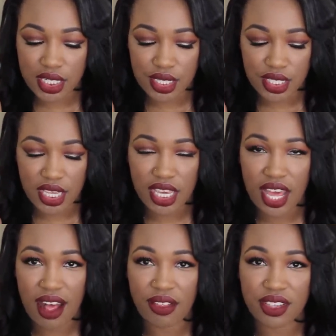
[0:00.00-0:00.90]
to see
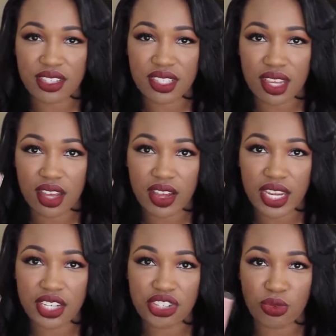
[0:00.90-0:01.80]
how this is
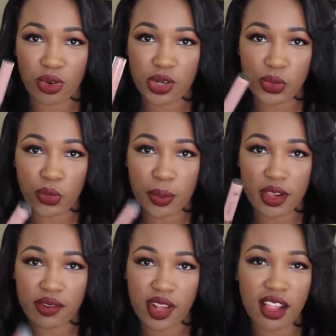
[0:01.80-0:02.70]
going to work with
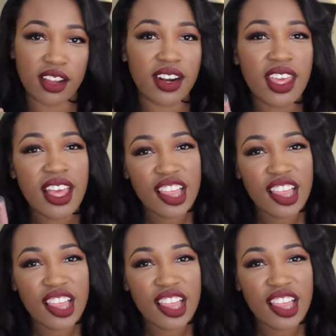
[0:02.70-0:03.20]
women of color.